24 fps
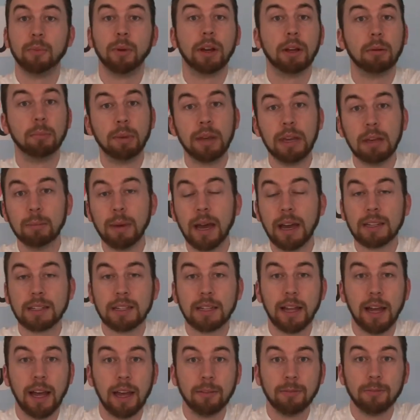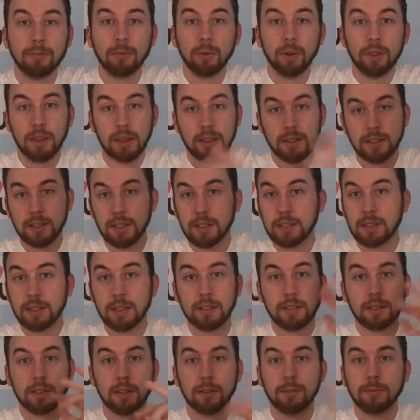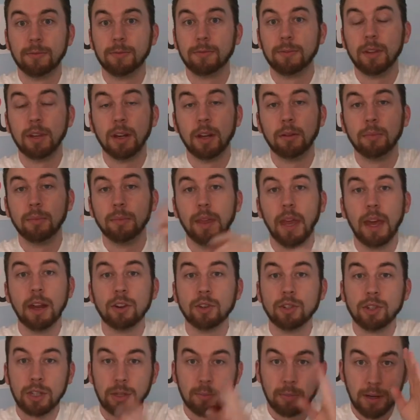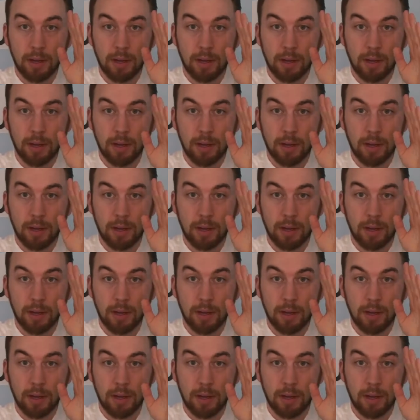bring a bee back to life with the assistance of, you know, the energy.